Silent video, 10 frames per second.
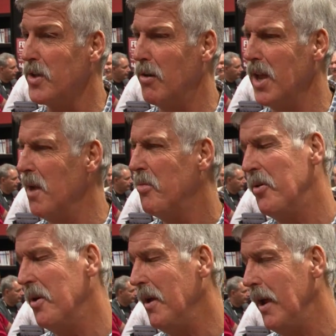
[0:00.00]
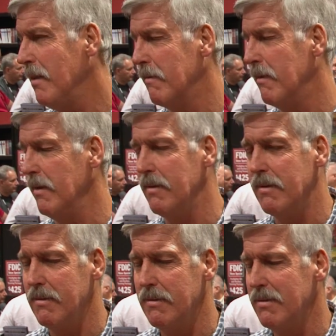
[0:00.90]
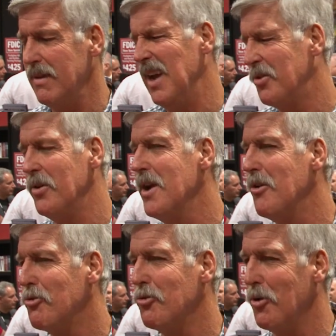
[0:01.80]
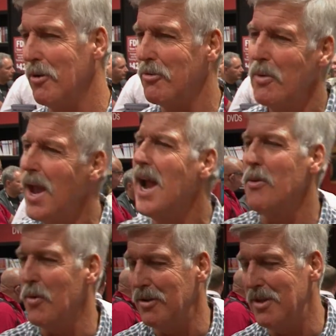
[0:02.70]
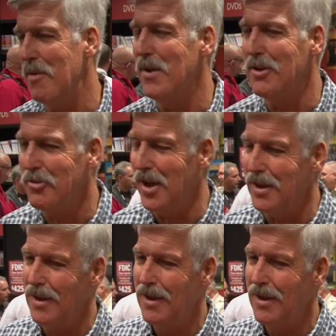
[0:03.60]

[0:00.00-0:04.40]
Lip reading: okay, 38 or so. Anyways, that being said,